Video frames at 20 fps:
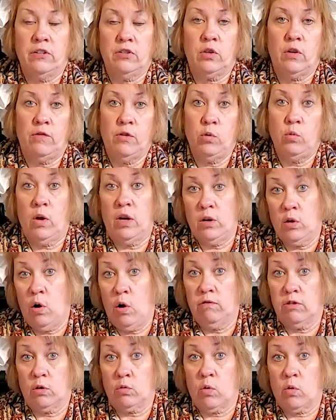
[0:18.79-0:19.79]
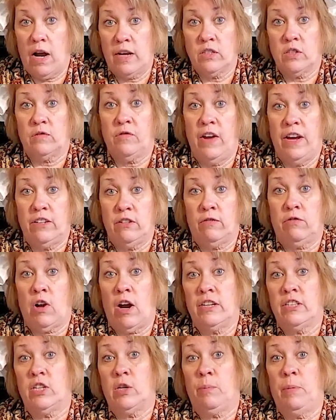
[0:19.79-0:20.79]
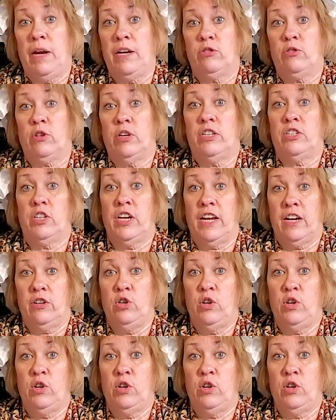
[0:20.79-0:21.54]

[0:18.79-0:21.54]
So if you want to go over to Ron's Frontier Patriot channel,